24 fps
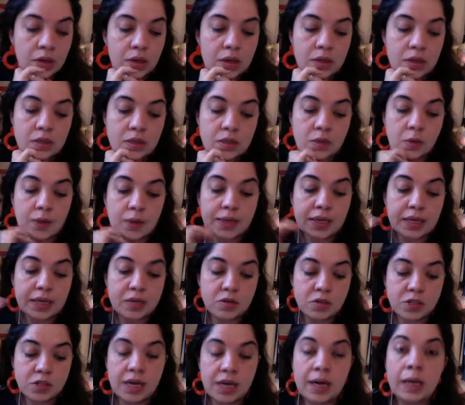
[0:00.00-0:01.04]
So I can
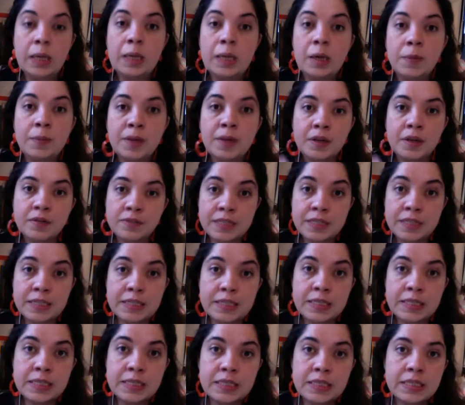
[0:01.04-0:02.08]
share a little bit of
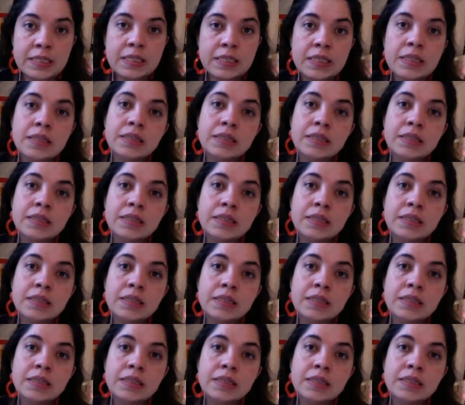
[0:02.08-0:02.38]
this